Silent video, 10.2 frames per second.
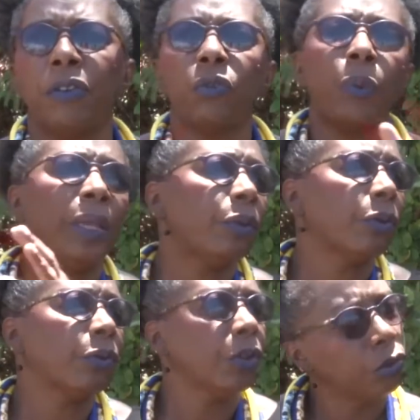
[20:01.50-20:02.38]
of us went
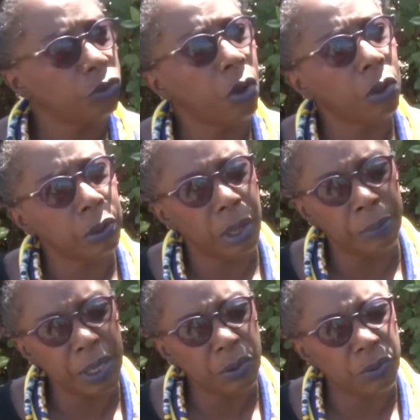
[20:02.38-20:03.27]
to St. John,
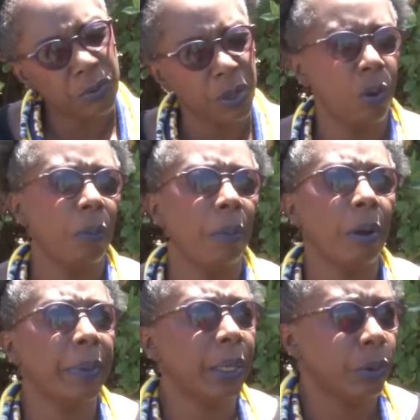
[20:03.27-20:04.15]
to St.
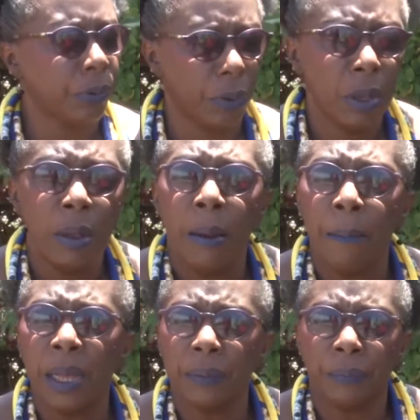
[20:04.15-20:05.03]
Barbados.
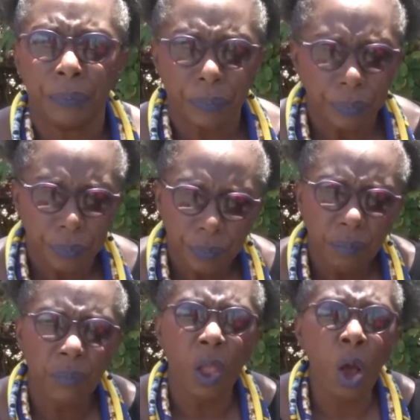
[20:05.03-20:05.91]
But
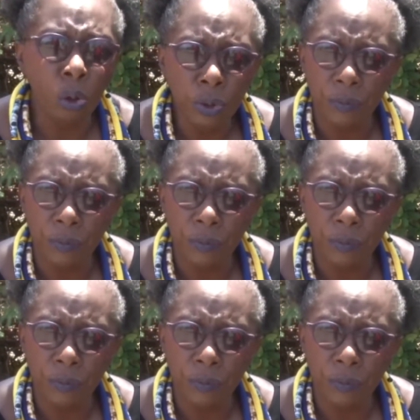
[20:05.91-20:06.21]
Out